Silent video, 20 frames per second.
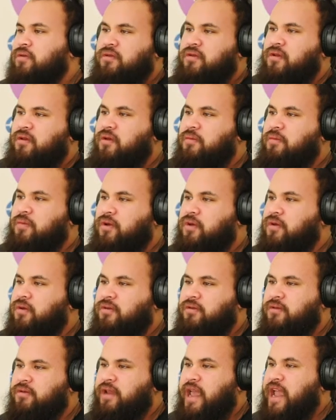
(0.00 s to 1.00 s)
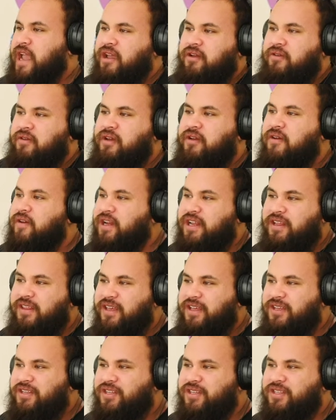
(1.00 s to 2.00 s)
I'm not angry or
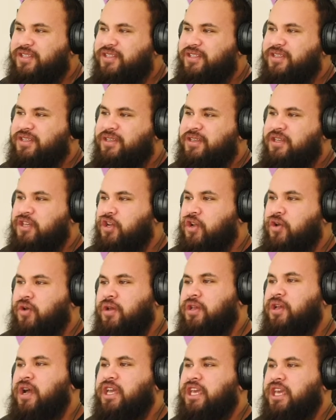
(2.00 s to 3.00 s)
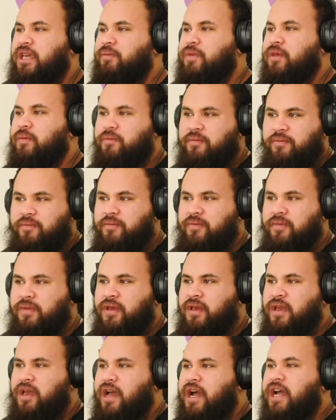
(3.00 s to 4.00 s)
anything, just, I keep them
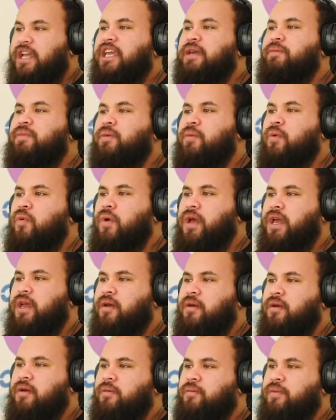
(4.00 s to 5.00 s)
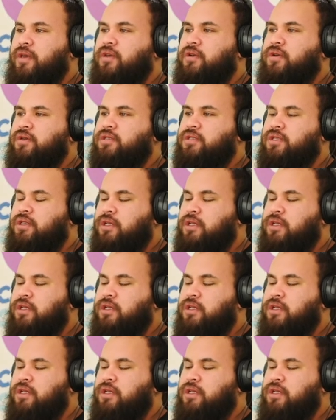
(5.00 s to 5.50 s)
aware, because